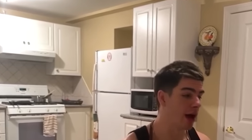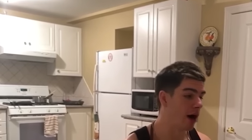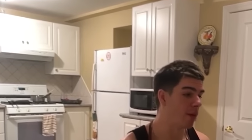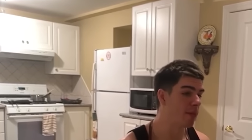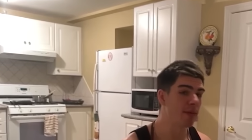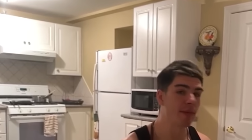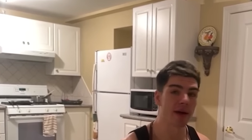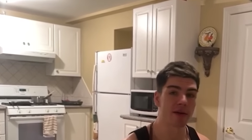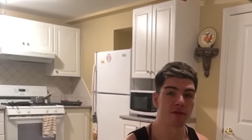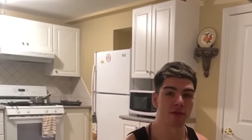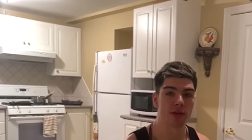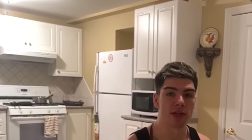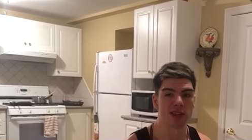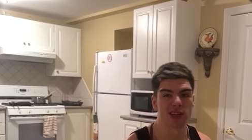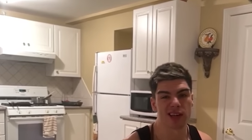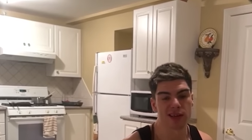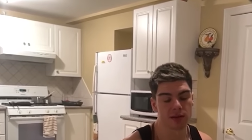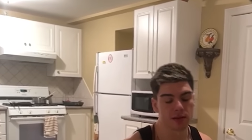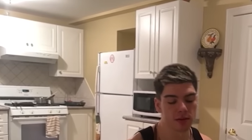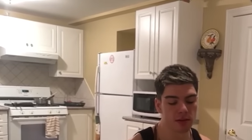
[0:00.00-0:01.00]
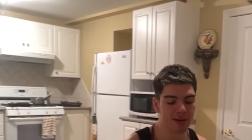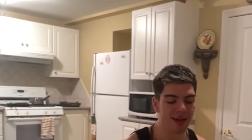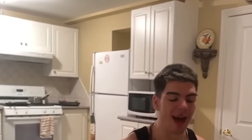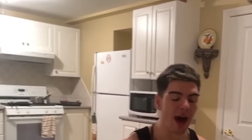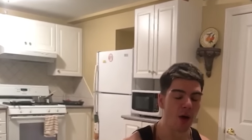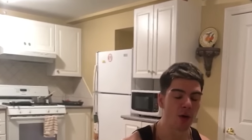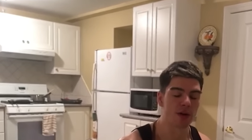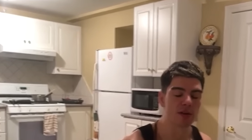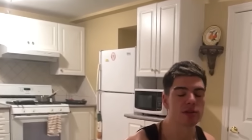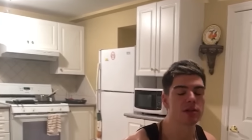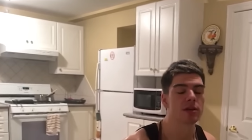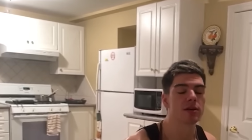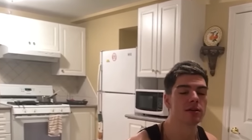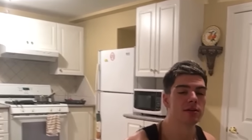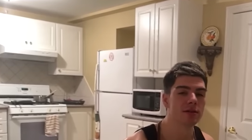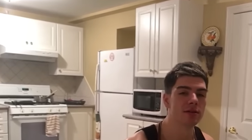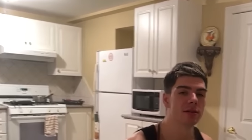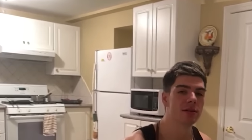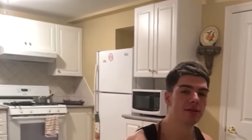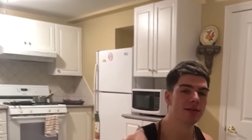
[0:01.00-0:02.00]
yeah, I'll be back for League in like an hour or
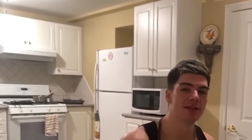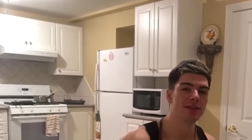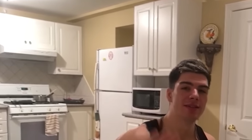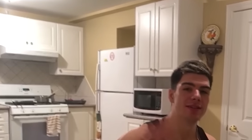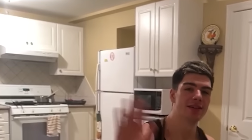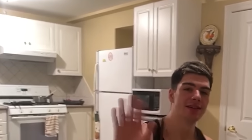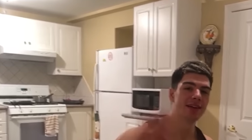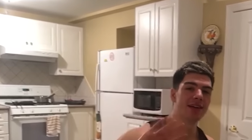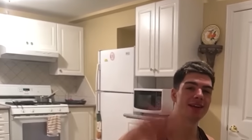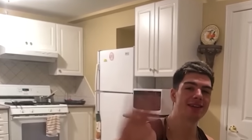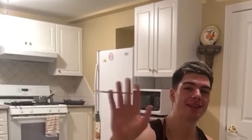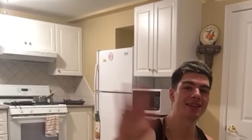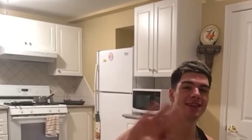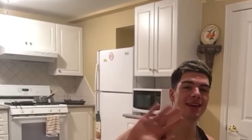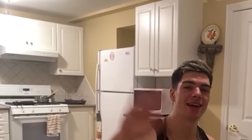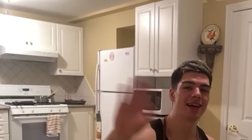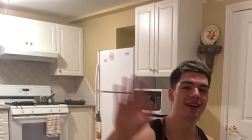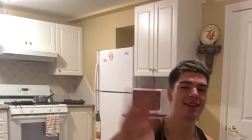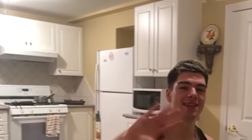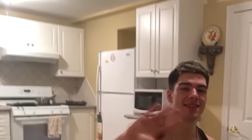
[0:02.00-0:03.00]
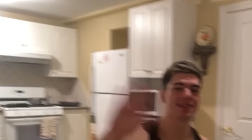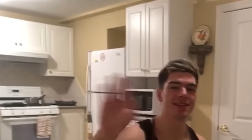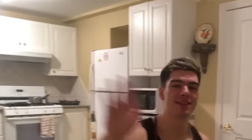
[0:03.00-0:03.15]
so. Okay, see you guys. Bye,